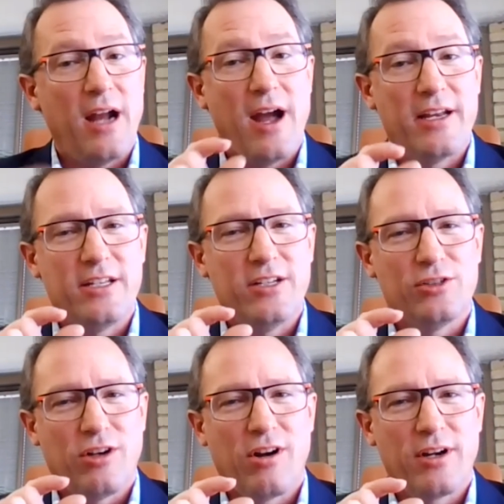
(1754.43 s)
that ideal
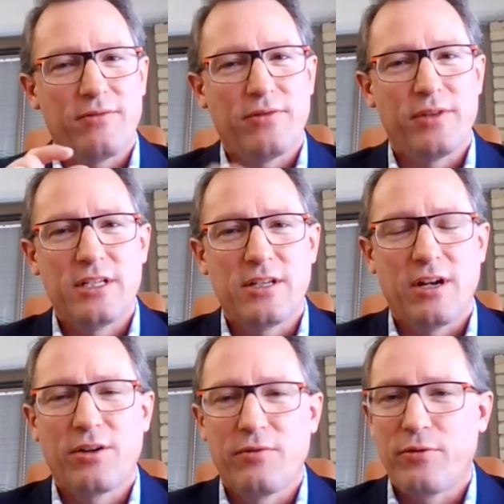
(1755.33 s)
target for these
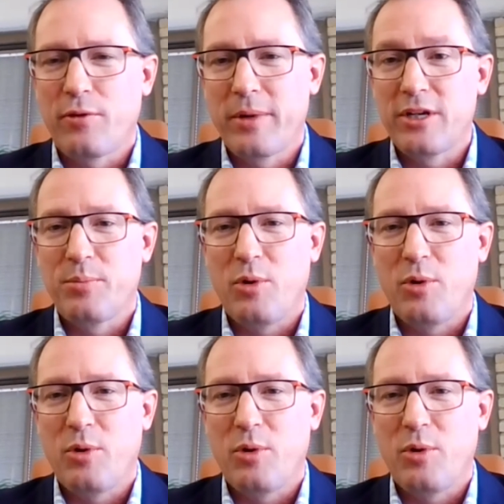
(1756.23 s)
unconformity